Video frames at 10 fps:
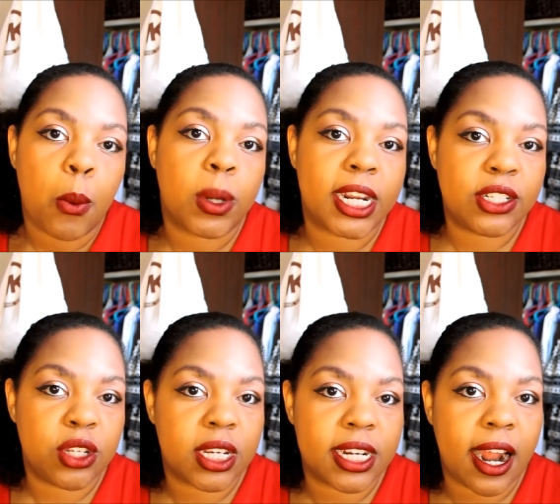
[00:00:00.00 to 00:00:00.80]
When I
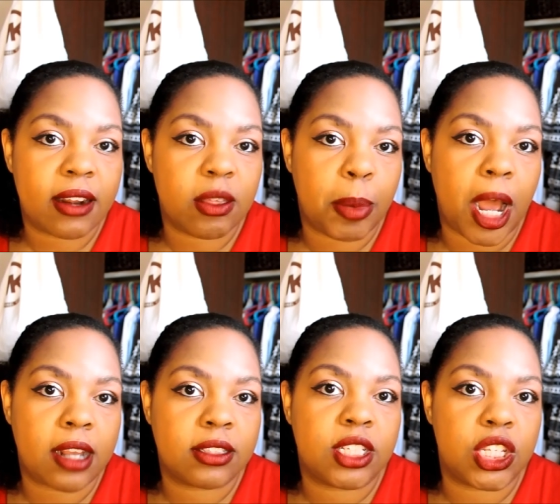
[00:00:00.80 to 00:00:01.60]
took it out of the
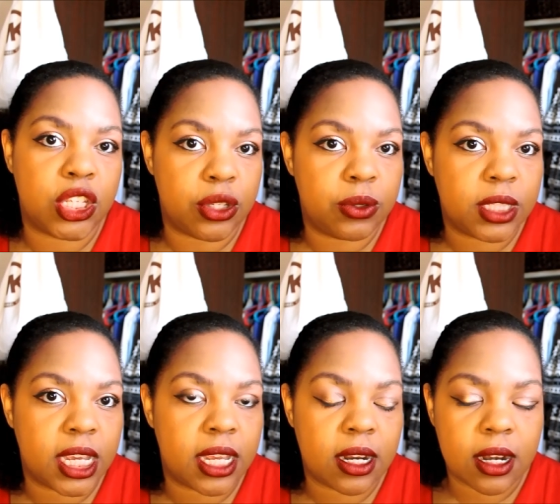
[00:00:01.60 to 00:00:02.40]
box to use
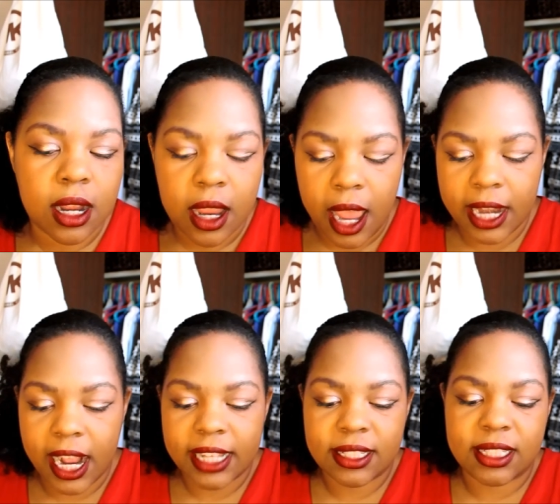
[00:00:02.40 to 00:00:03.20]
it and
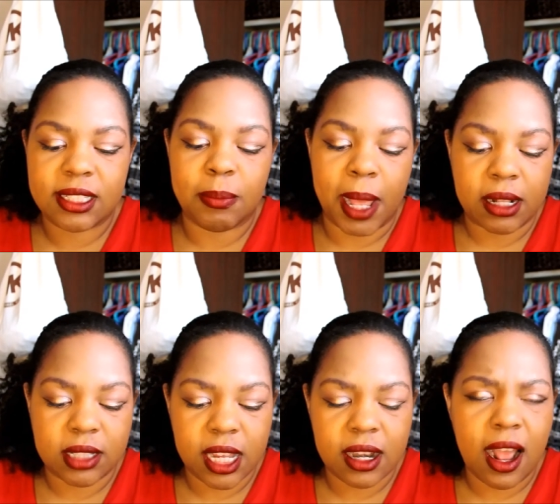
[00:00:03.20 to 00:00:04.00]
I
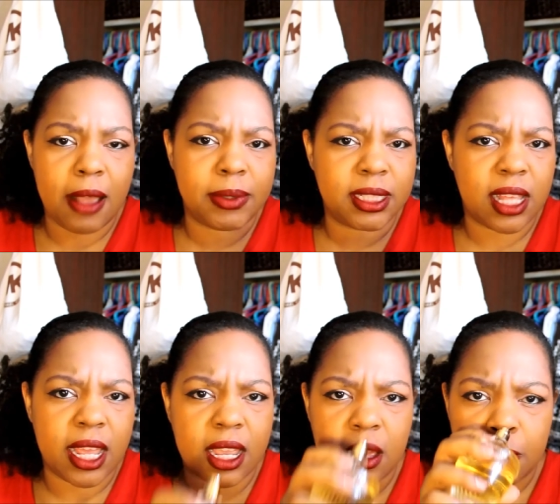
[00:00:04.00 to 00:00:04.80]
smelled it, I was
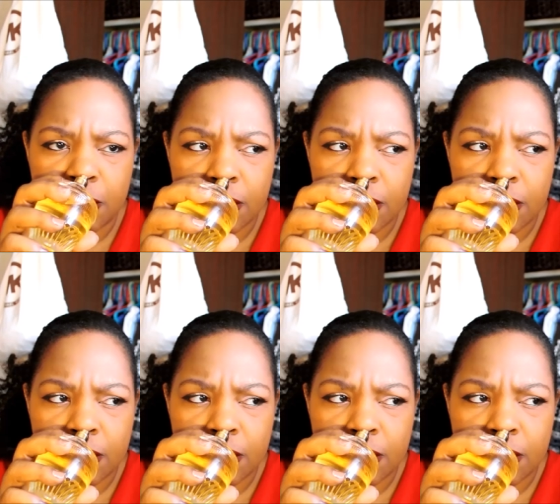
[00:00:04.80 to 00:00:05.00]
like,